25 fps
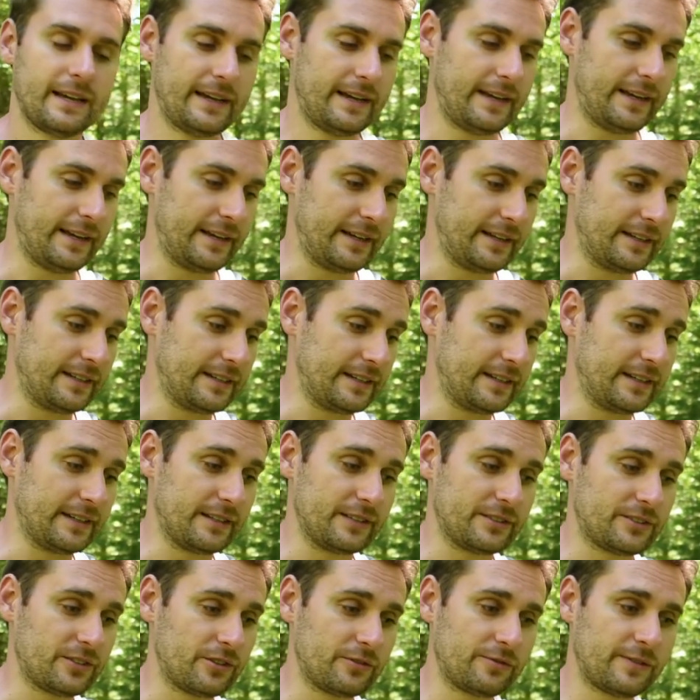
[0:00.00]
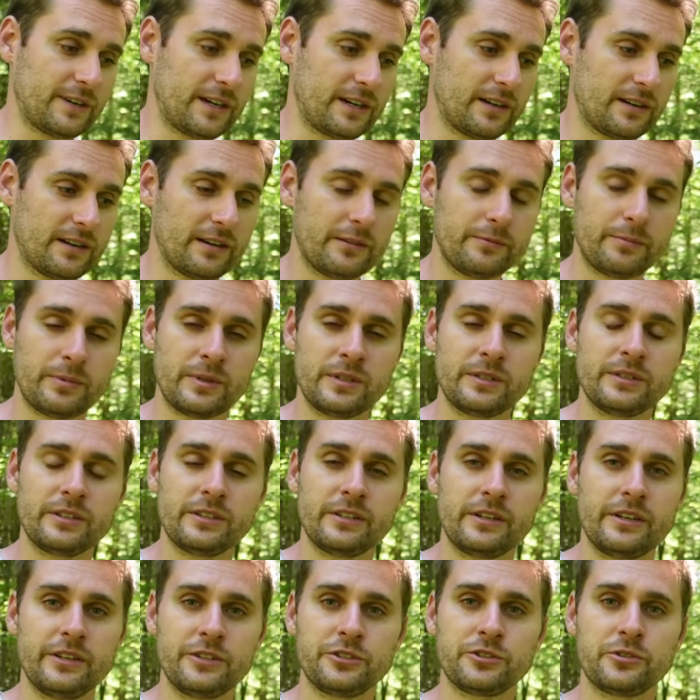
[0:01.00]
And so far I've
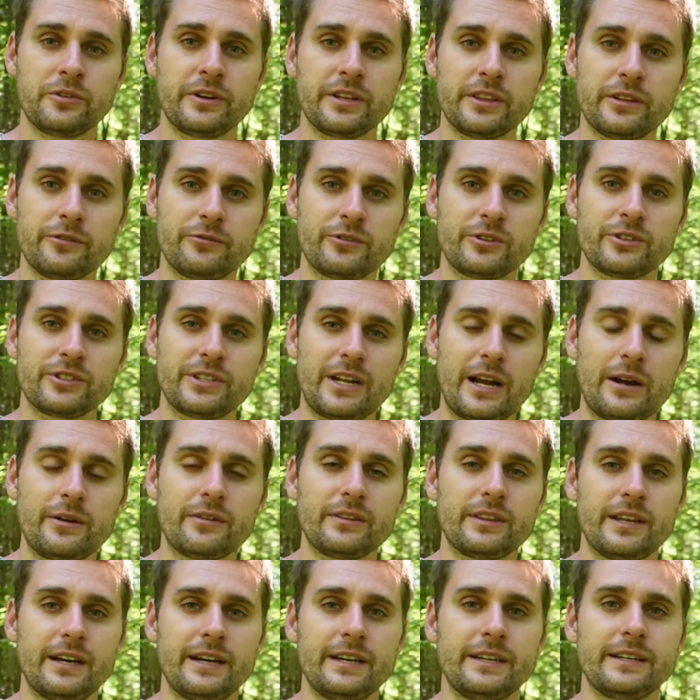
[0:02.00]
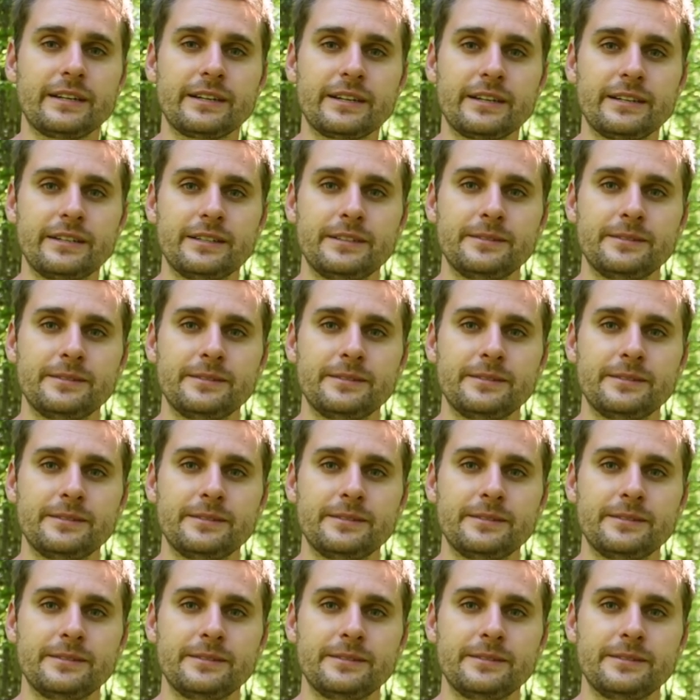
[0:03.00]
been enjoying the first hour of the hike.